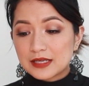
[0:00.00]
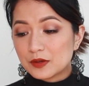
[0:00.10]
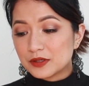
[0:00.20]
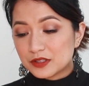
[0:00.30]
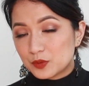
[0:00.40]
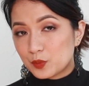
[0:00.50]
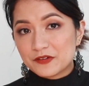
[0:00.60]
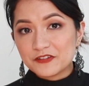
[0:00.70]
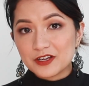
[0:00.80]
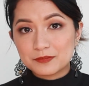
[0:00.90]
Now that
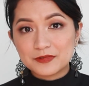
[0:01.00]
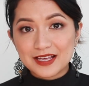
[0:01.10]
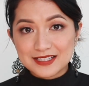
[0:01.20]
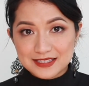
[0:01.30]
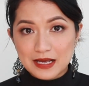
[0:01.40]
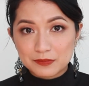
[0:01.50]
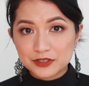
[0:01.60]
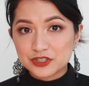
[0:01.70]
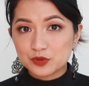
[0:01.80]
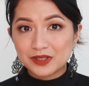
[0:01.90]
we've
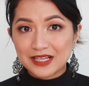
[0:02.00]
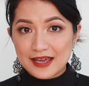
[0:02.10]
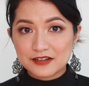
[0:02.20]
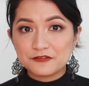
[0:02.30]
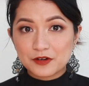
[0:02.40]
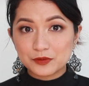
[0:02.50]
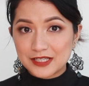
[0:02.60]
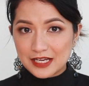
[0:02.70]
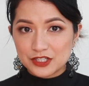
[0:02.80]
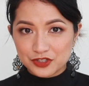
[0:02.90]
established what kind of
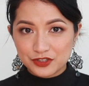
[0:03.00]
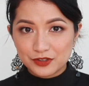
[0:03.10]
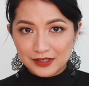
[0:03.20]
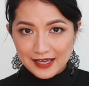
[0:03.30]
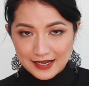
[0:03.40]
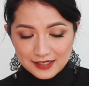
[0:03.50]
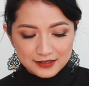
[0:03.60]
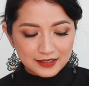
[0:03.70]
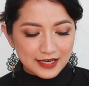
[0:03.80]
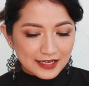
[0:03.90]
foundation you like,
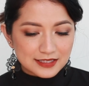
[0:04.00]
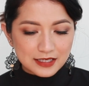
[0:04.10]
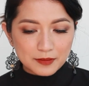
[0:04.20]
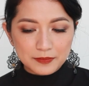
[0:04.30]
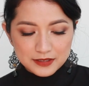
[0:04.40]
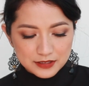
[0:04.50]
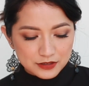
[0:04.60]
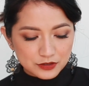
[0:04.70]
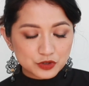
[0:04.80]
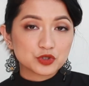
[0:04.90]
the next step
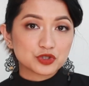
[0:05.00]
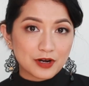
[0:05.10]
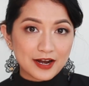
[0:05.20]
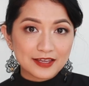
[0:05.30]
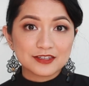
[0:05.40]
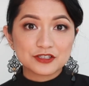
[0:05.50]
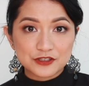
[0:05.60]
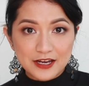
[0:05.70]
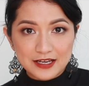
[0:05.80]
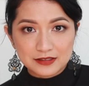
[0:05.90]
is to try the
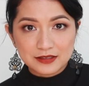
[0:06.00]
shade.